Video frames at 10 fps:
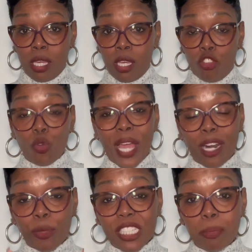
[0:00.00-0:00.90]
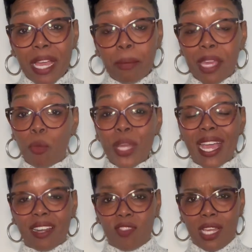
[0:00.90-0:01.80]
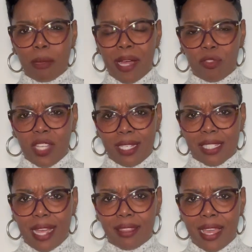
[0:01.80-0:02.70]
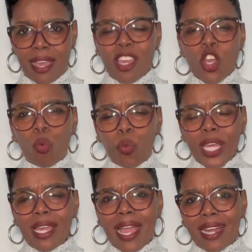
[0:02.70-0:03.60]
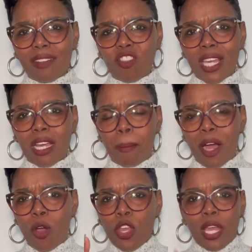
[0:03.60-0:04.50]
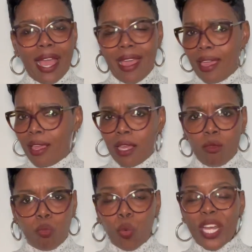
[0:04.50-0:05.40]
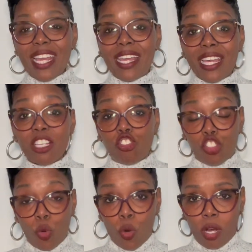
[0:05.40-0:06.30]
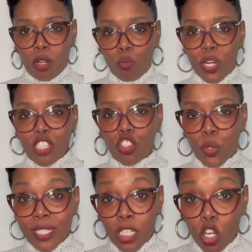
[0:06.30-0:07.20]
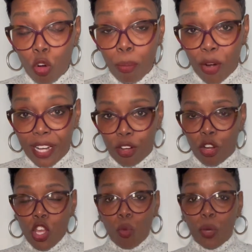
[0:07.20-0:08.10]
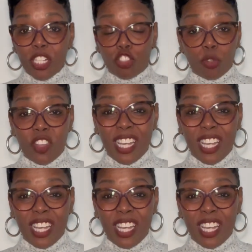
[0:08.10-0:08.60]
You got to respect me. And we got to think about things like that. We got to think about, hey, what is your deal breaker? What is your thing?